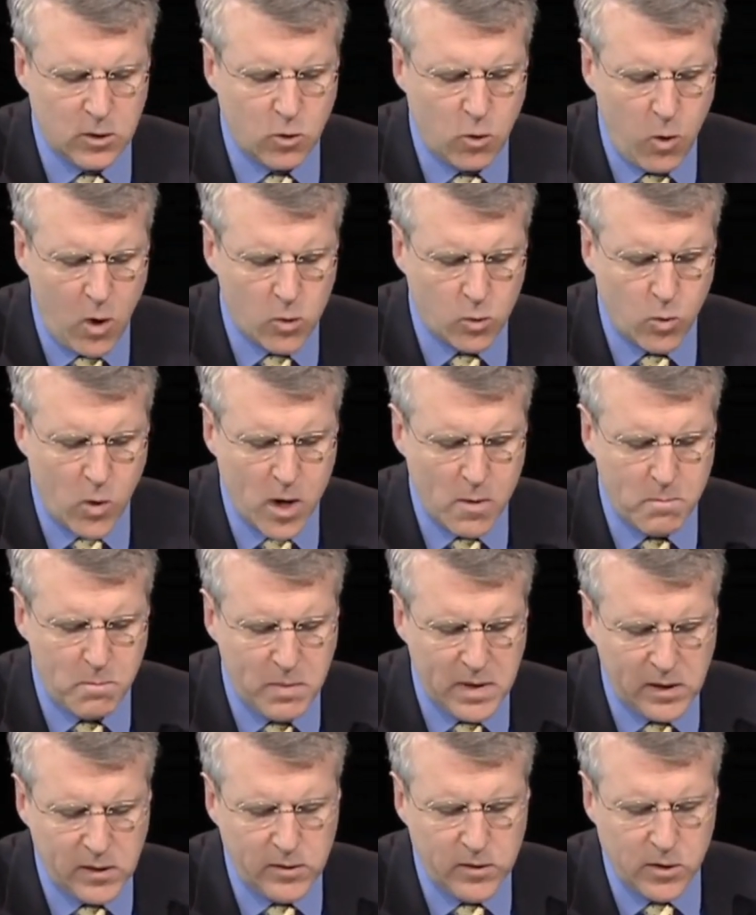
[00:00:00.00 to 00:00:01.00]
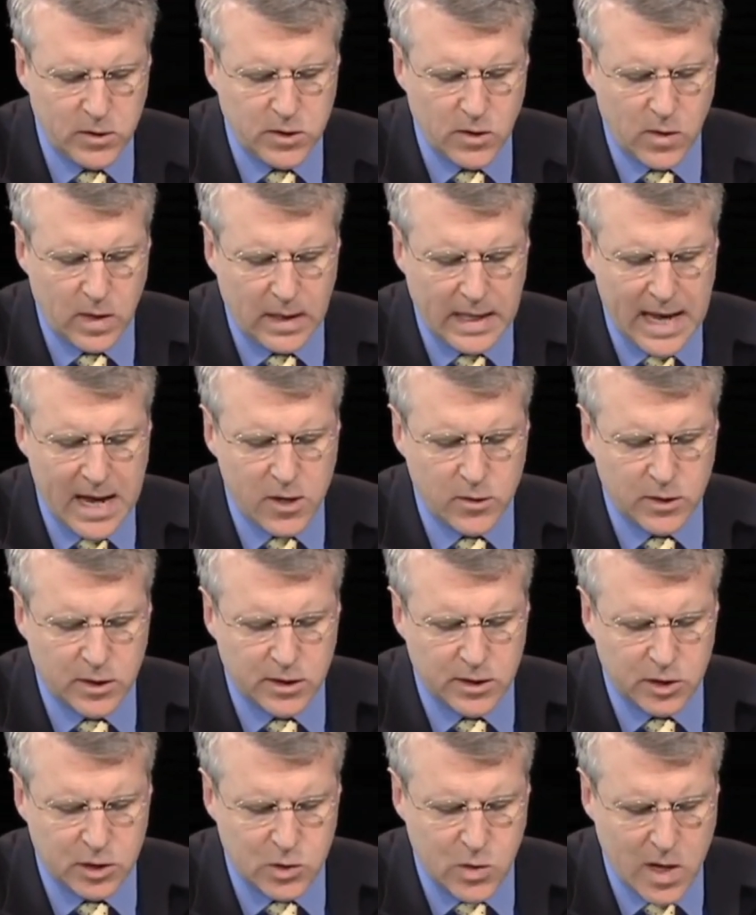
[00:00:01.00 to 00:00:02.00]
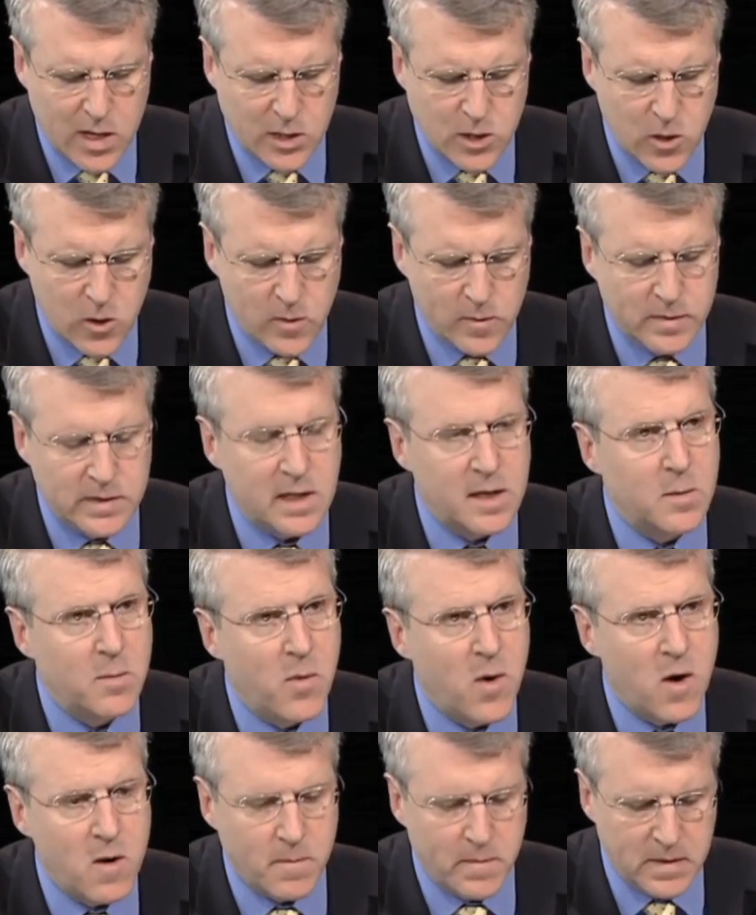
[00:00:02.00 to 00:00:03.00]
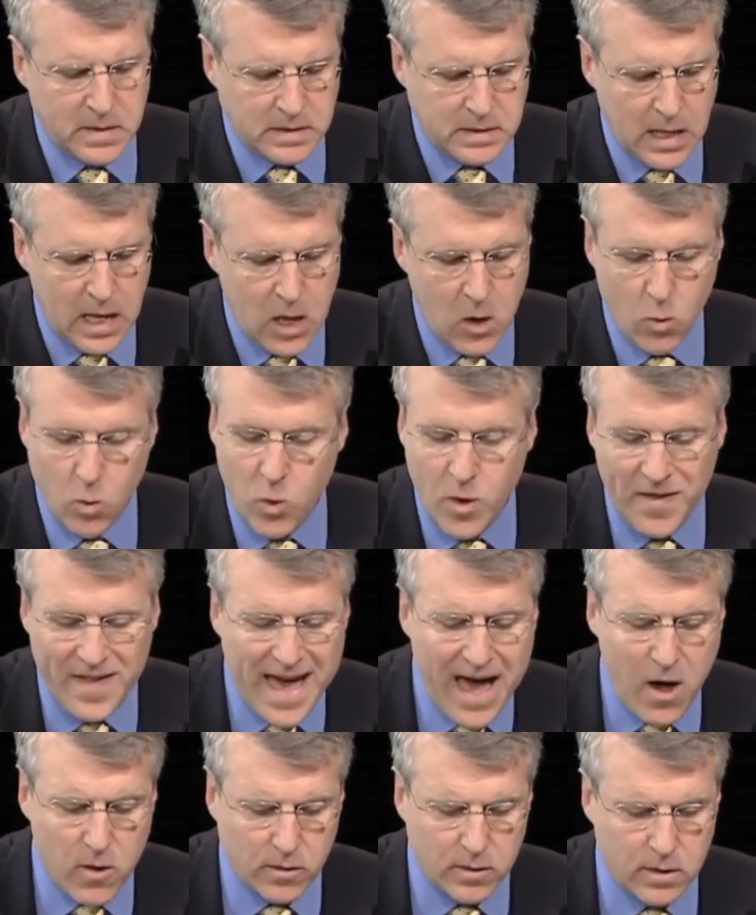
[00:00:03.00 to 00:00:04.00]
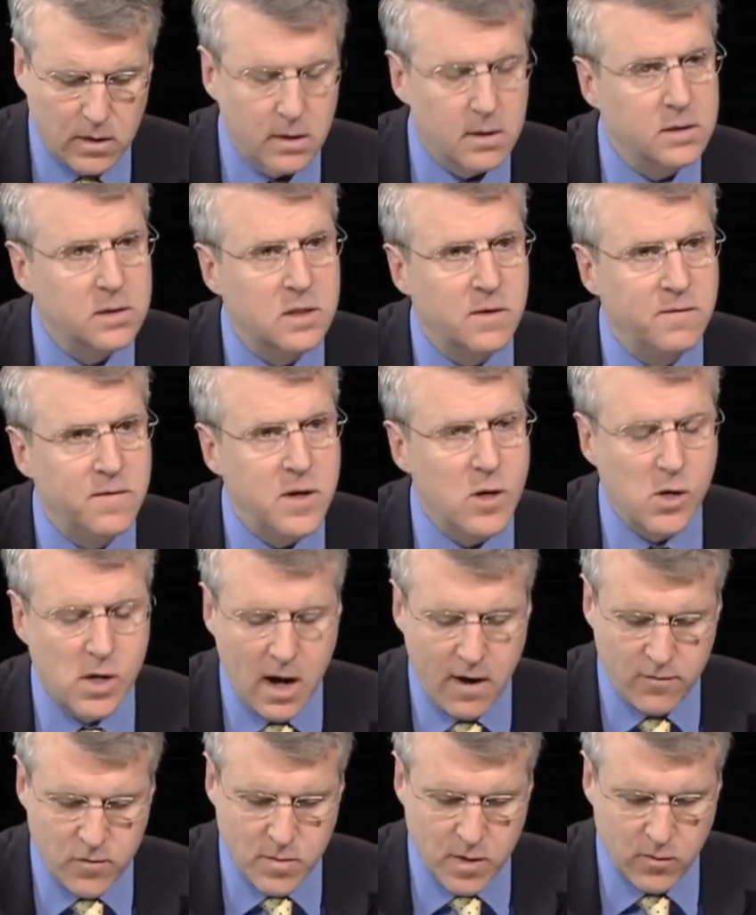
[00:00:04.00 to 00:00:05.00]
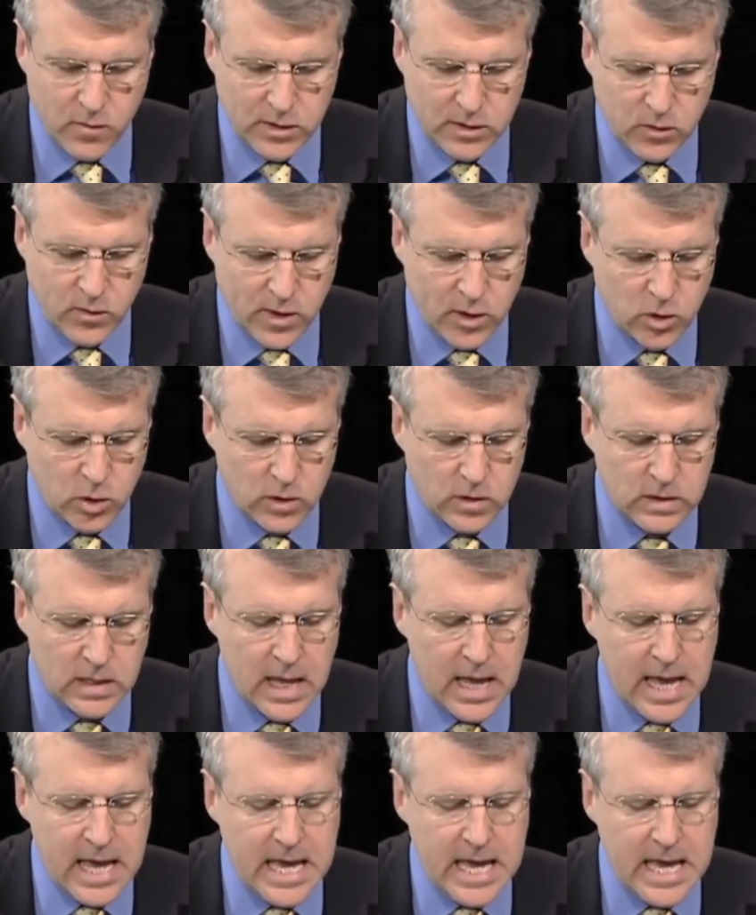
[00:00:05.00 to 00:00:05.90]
Quote, "Where builders are allowed to construct homes and apartments without severe government restrictions,